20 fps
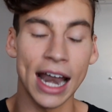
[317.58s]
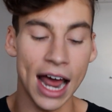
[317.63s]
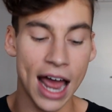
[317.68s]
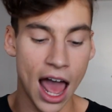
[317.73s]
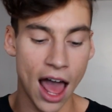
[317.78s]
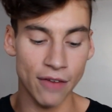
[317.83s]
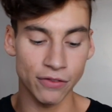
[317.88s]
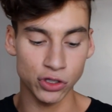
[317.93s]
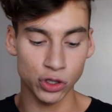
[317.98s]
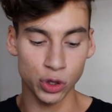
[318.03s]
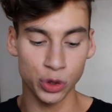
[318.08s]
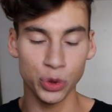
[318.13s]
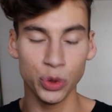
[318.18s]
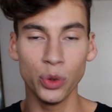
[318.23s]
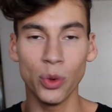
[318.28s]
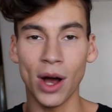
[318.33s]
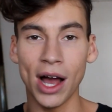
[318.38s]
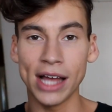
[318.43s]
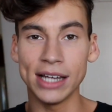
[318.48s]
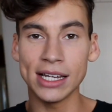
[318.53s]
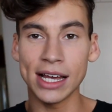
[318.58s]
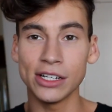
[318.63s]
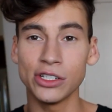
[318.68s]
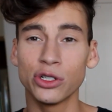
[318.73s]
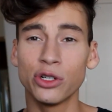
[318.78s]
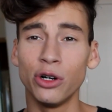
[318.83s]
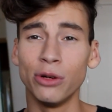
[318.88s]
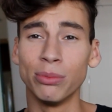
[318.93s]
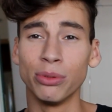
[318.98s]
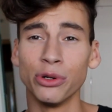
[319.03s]
And I have two
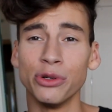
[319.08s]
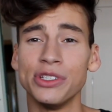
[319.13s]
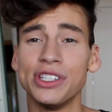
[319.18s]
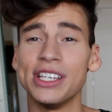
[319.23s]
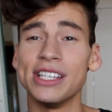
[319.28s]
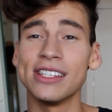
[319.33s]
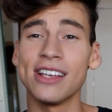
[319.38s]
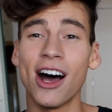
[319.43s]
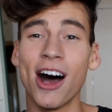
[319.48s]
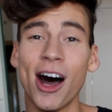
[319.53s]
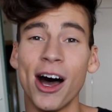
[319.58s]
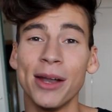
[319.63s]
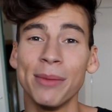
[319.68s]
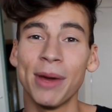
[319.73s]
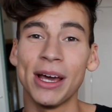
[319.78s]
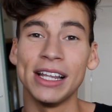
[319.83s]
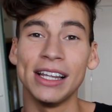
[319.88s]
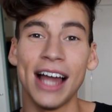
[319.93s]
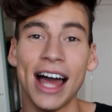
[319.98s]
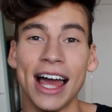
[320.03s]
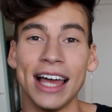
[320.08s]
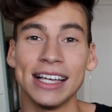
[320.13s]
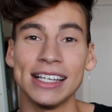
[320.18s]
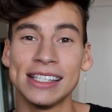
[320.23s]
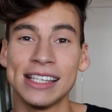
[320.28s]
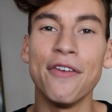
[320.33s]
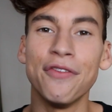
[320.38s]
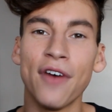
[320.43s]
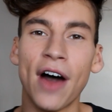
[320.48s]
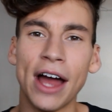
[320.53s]
identical bruises on my
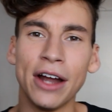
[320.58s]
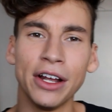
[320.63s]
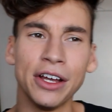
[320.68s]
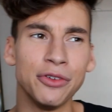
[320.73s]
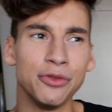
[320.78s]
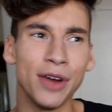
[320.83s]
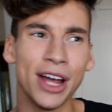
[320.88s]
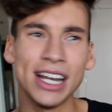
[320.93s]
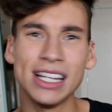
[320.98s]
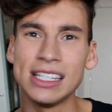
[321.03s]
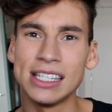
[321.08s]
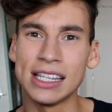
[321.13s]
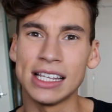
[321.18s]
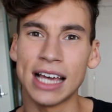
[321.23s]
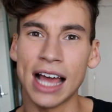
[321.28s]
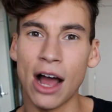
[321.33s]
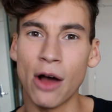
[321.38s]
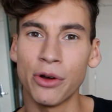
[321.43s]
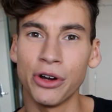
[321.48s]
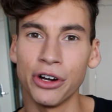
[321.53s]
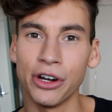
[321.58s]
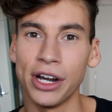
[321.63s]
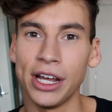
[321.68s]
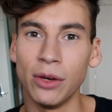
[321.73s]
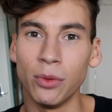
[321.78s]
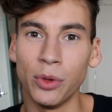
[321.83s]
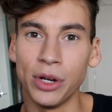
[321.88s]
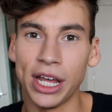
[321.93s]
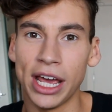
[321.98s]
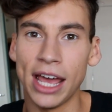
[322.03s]
legs. If I like ran into the counter,
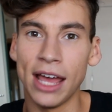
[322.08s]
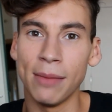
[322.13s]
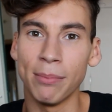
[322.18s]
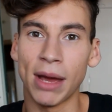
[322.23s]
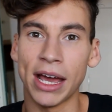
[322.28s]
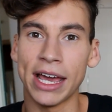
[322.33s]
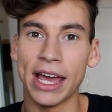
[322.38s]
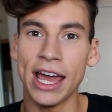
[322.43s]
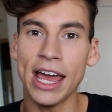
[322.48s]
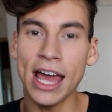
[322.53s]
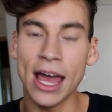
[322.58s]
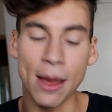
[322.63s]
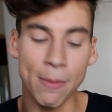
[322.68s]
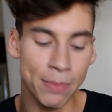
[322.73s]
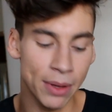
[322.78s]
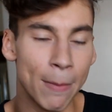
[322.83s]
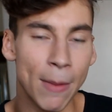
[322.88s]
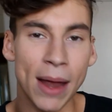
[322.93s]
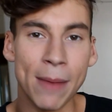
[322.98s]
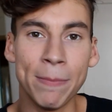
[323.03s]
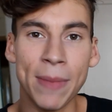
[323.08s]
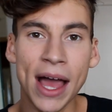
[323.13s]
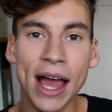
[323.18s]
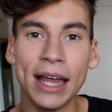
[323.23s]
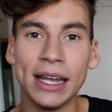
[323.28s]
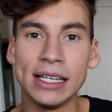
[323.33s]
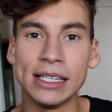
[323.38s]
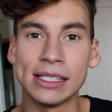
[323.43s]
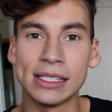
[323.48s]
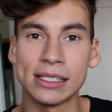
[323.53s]
it would hit my hip. My
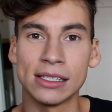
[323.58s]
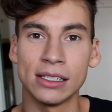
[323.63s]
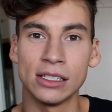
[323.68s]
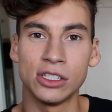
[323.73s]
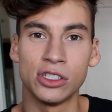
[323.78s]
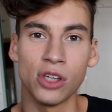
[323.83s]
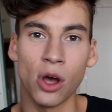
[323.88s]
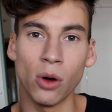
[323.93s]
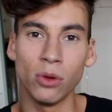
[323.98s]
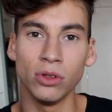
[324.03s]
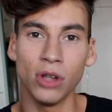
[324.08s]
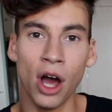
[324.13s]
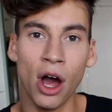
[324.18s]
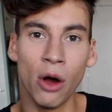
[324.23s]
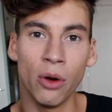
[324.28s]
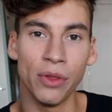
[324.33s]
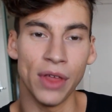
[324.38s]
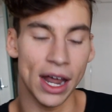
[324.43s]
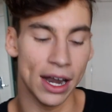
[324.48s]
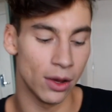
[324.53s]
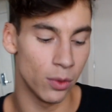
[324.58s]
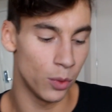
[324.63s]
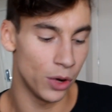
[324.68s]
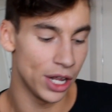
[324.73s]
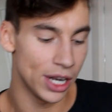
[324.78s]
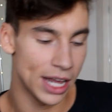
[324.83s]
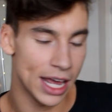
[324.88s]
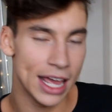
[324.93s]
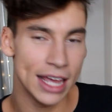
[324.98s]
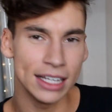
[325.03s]
bed is so low that it
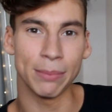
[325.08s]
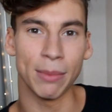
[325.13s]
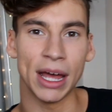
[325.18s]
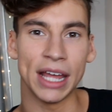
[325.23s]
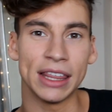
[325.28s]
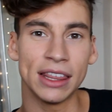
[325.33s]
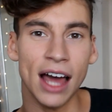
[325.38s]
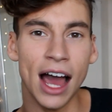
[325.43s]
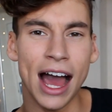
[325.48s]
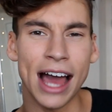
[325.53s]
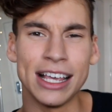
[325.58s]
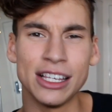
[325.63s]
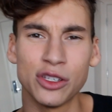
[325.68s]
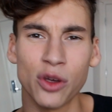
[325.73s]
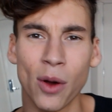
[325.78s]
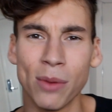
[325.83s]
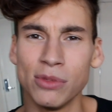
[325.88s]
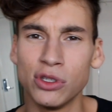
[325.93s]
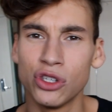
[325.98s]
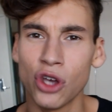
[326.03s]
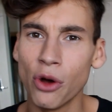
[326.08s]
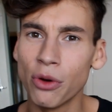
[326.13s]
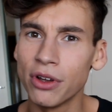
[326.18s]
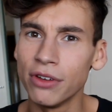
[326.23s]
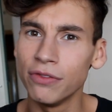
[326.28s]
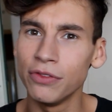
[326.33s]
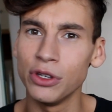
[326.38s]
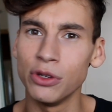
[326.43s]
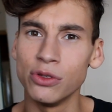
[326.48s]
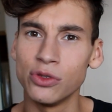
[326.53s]
wouldn't hit my thigh. So I'm so
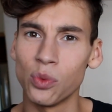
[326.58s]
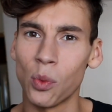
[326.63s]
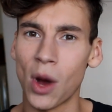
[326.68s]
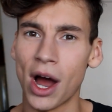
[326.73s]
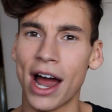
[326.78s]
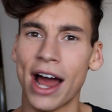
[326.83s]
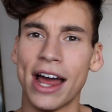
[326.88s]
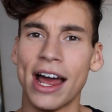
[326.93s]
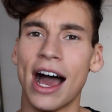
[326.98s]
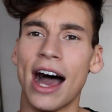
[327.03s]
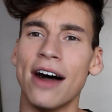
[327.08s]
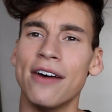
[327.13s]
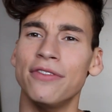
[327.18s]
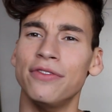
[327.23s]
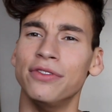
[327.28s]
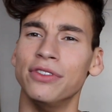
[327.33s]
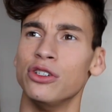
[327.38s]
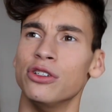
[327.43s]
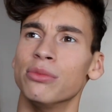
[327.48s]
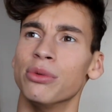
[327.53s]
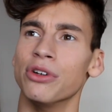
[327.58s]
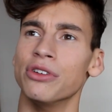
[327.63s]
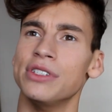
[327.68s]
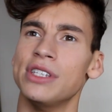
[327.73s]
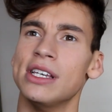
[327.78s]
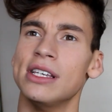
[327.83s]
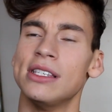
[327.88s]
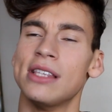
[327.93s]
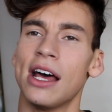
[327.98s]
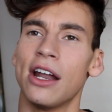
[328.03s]
confused why I have two
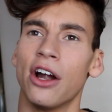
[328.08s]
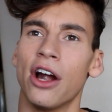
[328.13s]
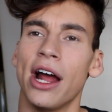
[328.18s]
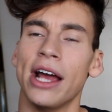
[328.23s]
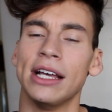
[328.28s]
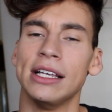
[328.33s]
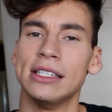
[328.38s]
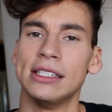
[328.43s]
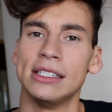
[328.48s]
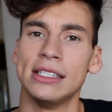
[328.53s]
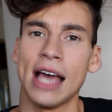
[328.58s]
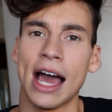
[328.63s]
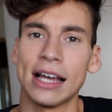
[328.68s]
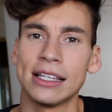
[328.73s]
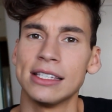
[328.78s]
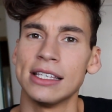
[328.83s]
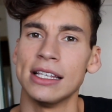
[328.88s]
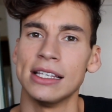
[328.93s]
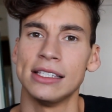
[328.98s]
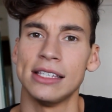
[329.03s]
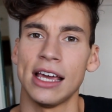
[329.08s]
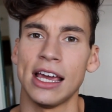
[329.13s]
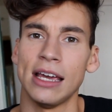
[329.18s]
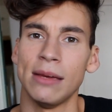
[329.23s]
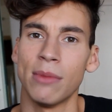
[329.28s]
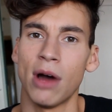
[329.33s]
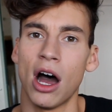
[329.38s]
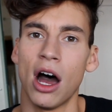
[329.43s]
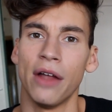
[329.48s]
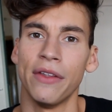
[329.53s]
bruises that are exactly the
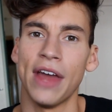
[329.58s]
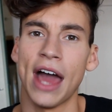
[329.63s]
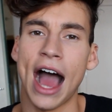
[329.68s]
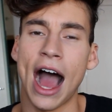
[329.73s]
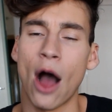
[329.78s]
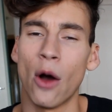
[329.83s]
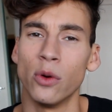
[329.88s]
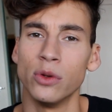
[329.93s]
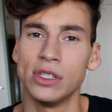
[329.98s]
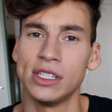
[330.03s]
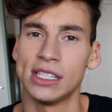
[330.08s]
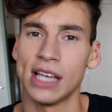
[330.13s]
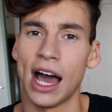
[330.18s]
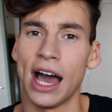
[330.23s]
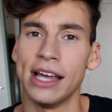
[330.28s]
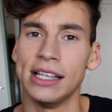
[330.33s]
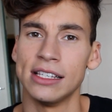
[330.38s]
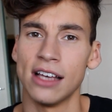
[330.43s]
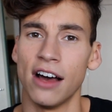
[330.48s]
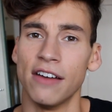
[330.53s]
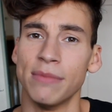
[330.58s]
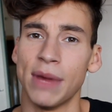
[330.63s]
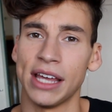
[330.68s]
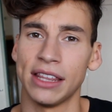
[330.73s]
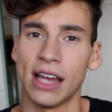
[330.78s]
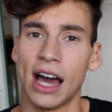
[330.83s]
same on the outsides of my